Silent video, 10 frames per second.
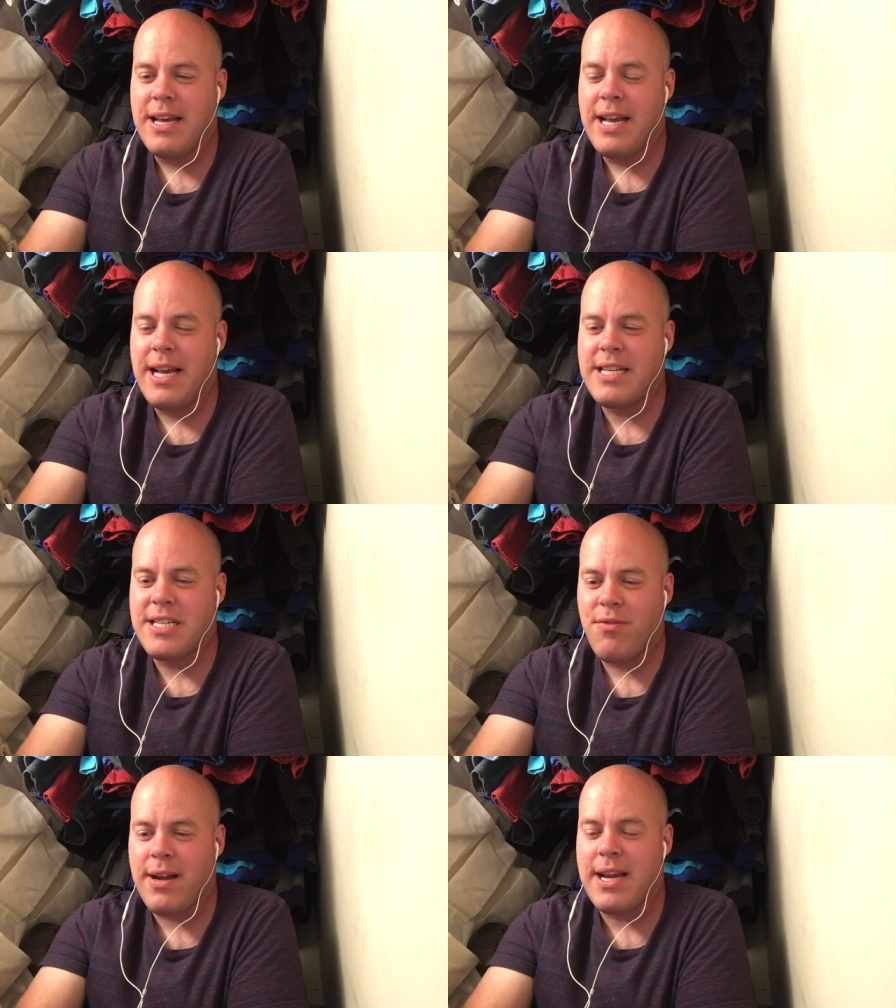is
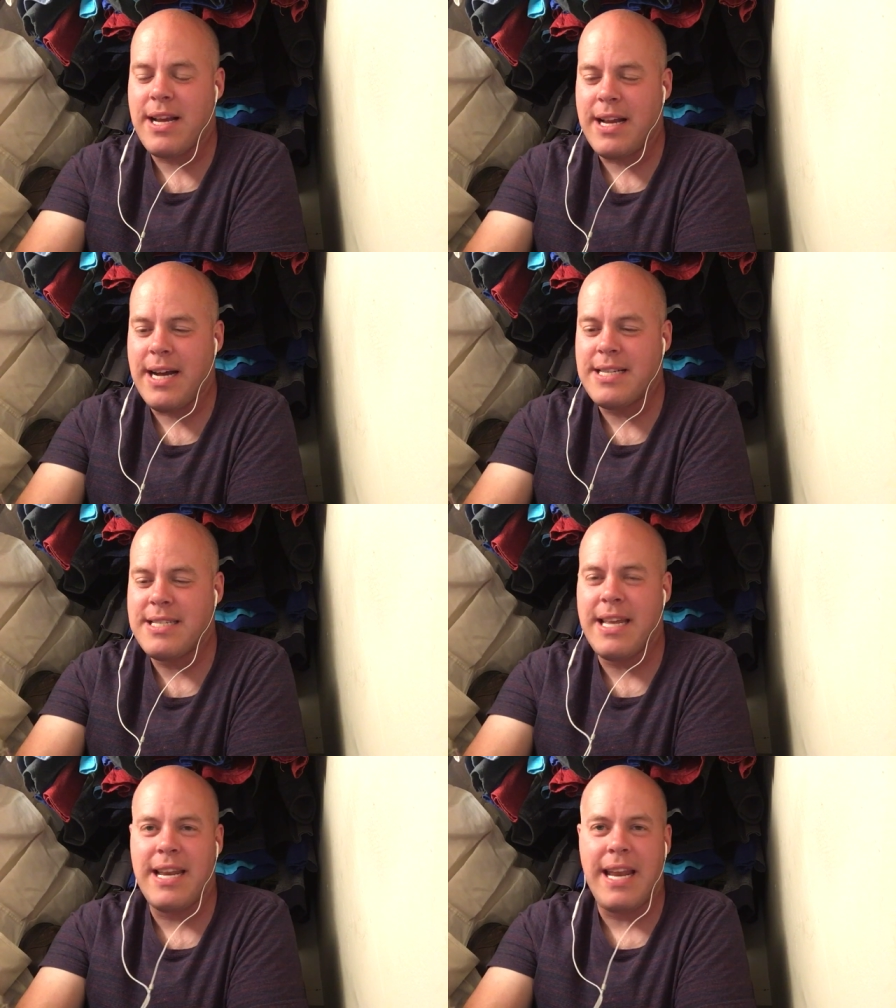to recognize
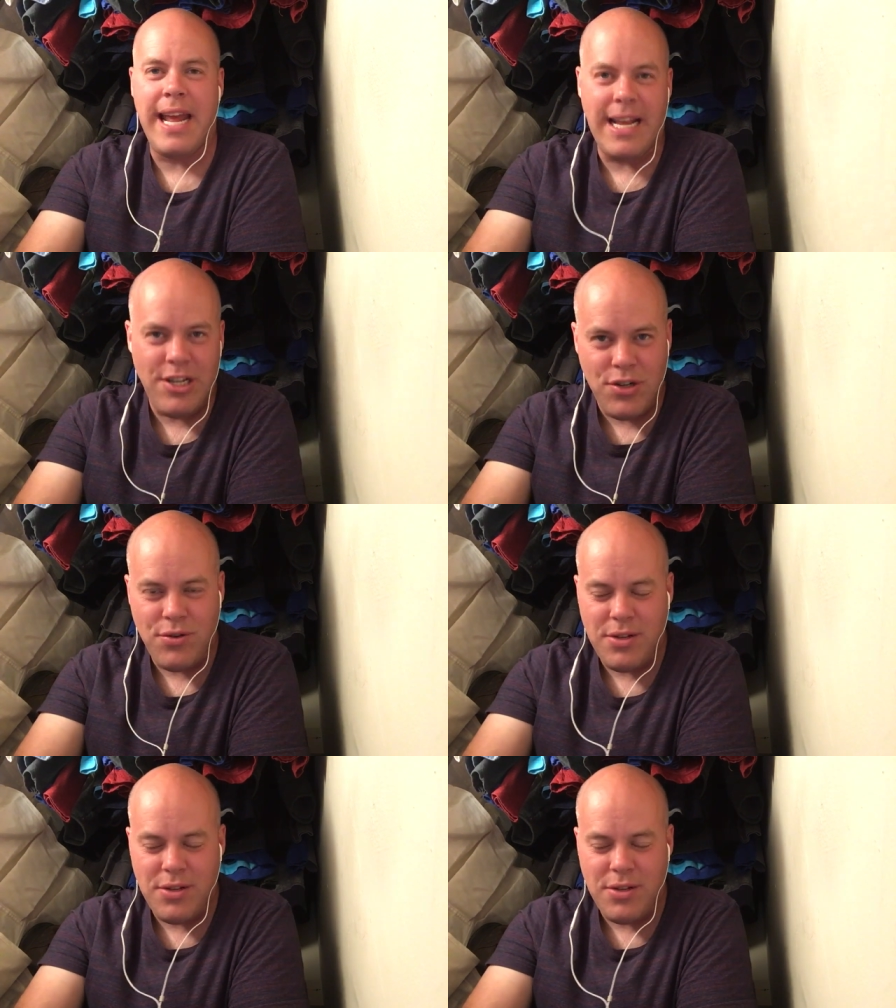that an angel